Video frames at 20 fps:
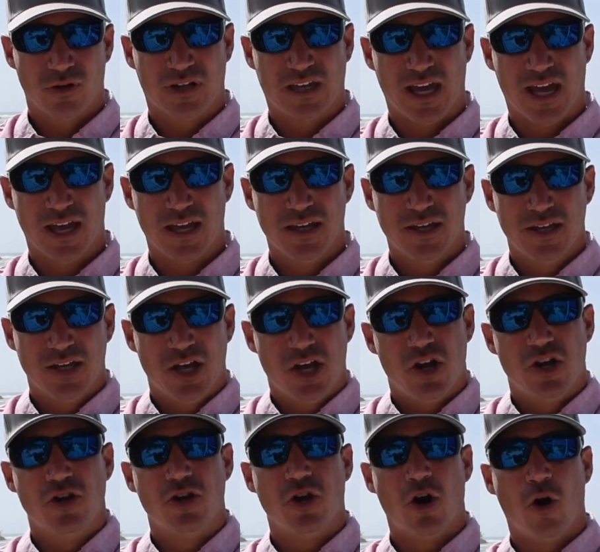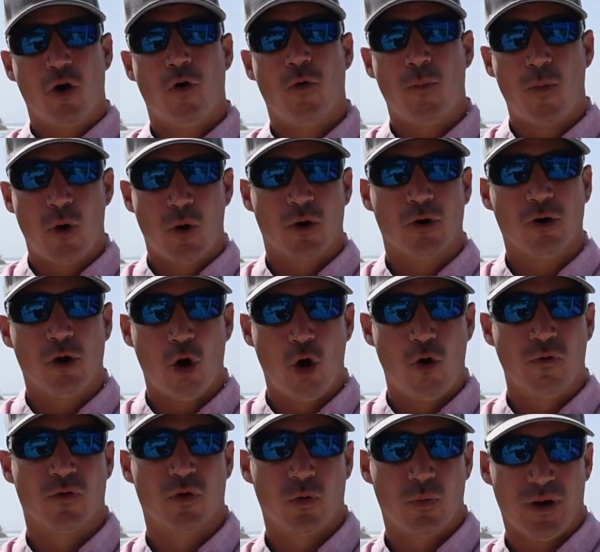okay? No more
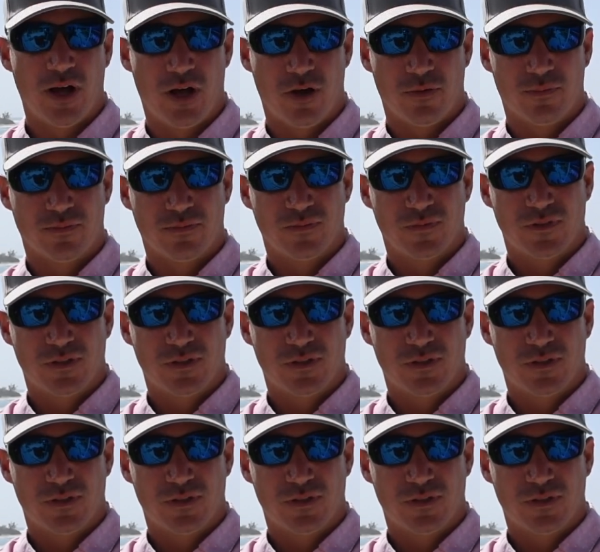overwhelm.